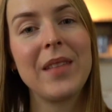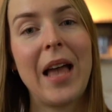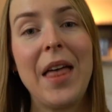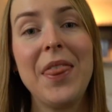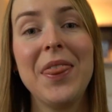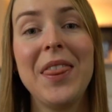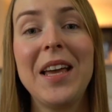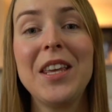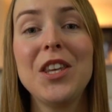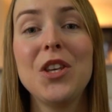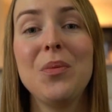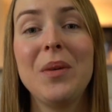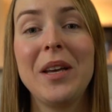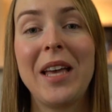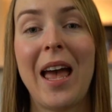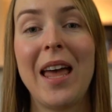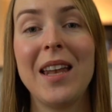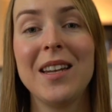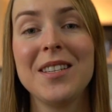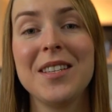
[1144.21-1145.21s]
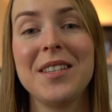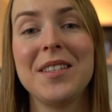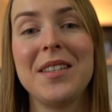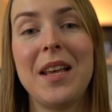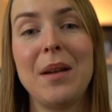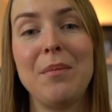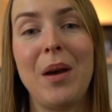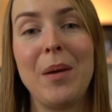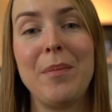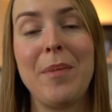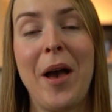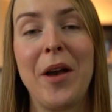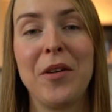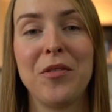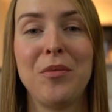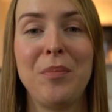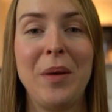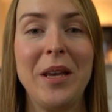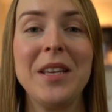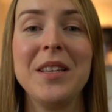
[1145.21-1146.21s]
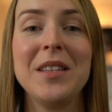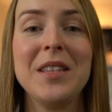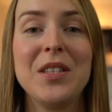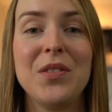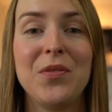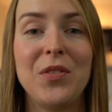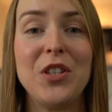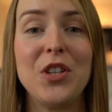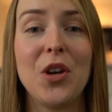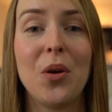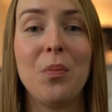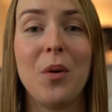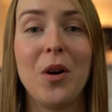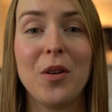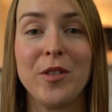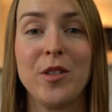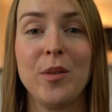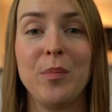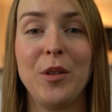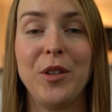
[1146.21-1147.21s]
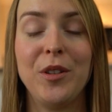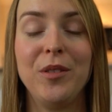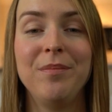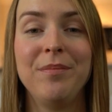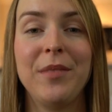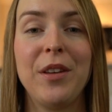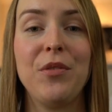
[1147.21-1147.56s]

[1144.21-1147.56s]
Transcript: And thank you again to Send My Bag for making this video possible.